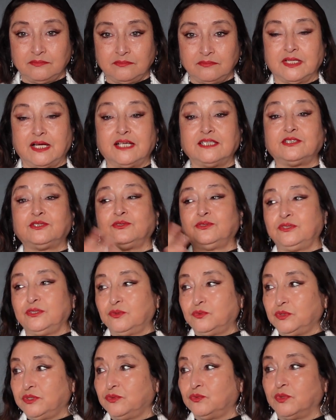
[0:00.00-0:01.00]
has to deal
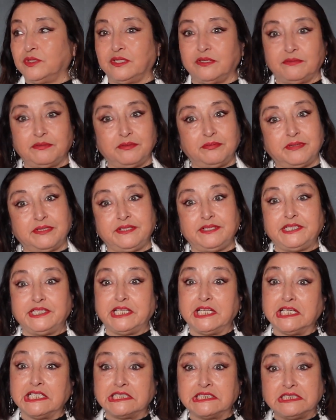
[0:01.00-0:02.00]
with what everybody
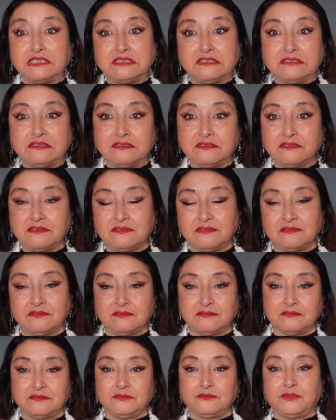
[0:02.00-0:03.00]
thinks
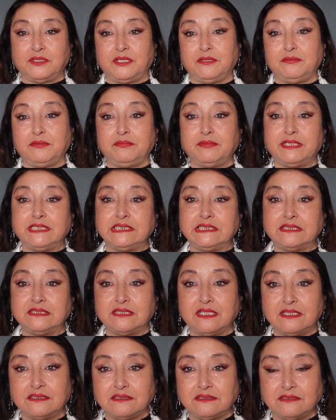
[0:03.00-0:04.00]
and what everybody
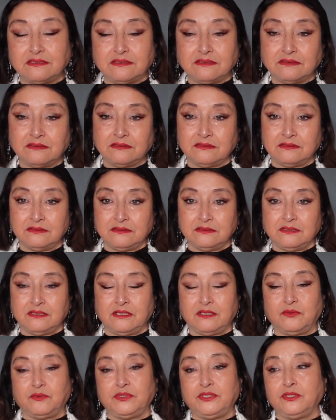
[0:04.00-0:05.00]
says,
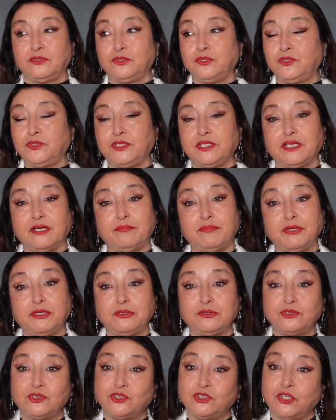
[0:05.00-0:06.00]
what they're gonna think about
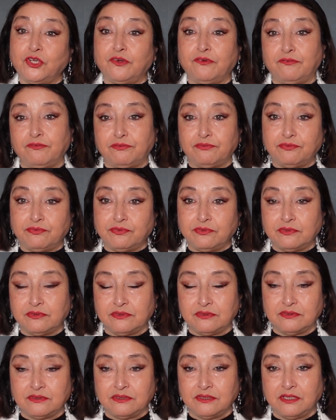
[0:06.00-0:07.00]
yourself.
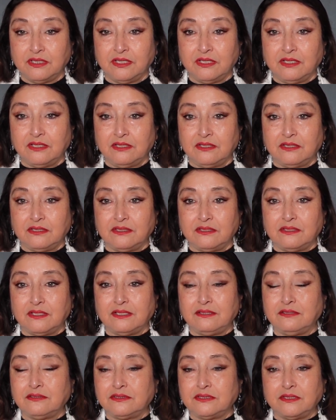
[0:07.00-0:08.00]

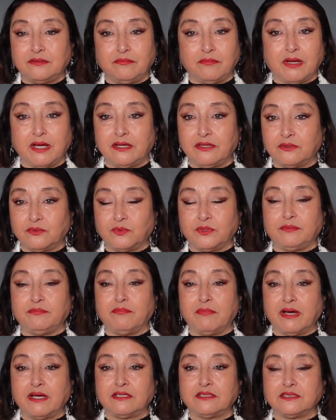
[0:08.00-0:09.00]
That doesn't matter. What
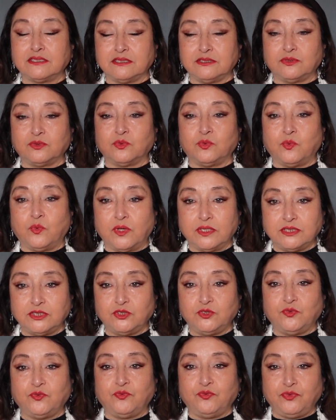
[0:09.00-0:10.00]
matters is
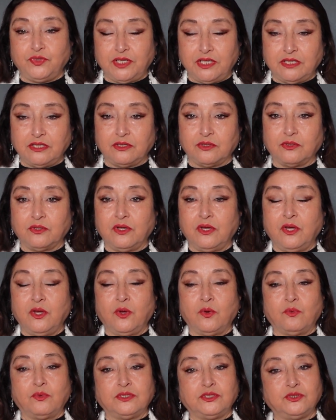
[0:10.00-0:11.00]
what you're feeling,
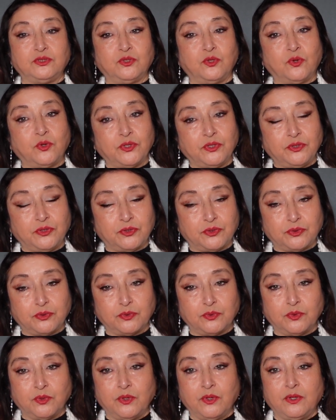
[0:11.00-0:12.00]
what you're going
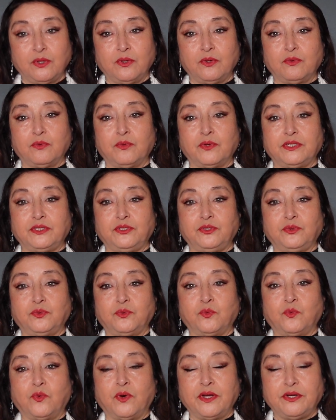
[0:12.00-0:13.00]
through, what you
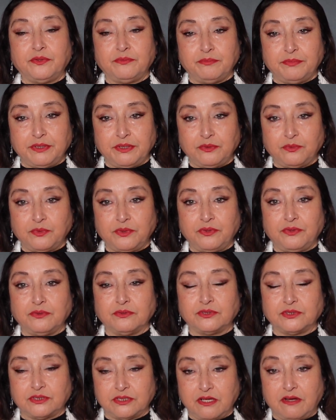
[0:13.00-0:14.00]
want to be with
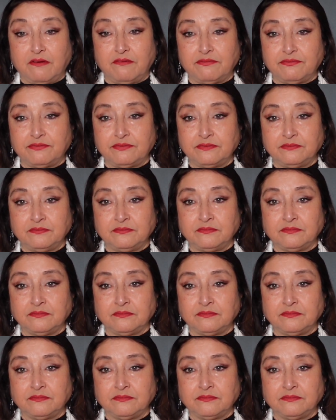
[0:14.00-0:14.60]
yourself,